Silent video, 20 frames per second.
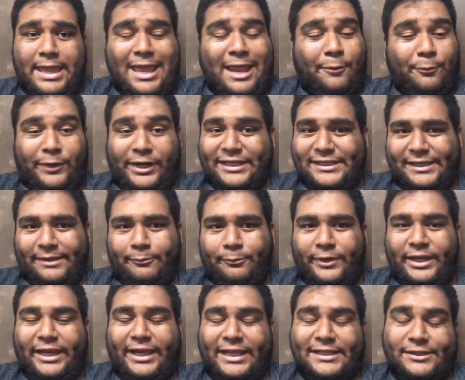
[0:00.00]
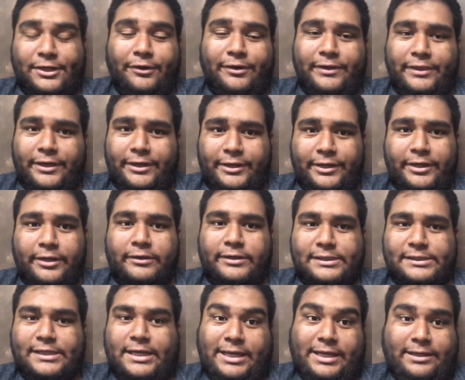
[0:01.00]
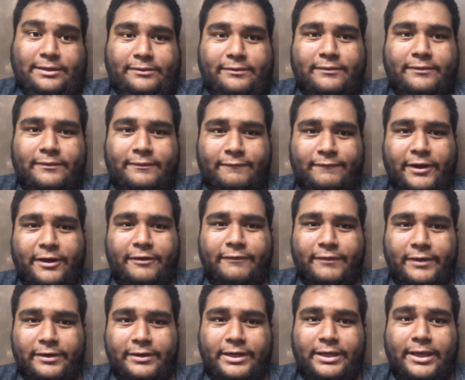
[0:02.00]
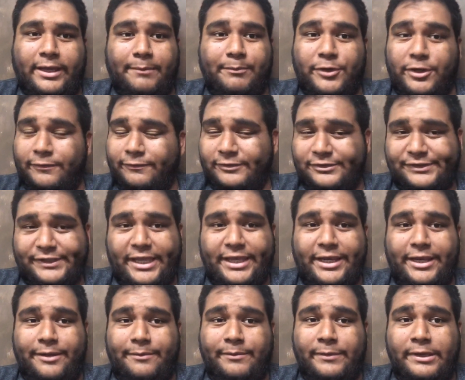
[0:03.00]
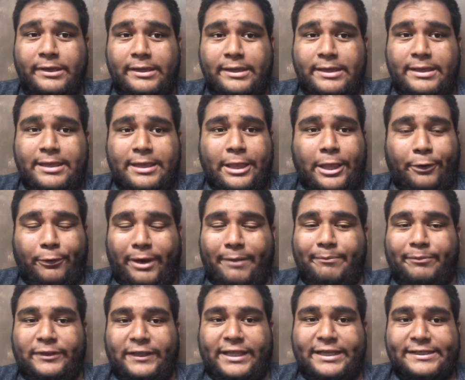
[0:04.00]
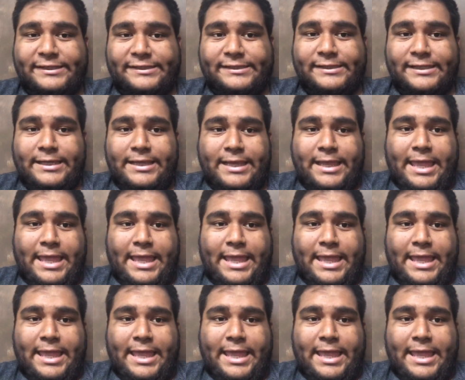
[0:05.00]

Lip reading: And when it gets going there, you know, it's a very, very beautiful stadium, great place.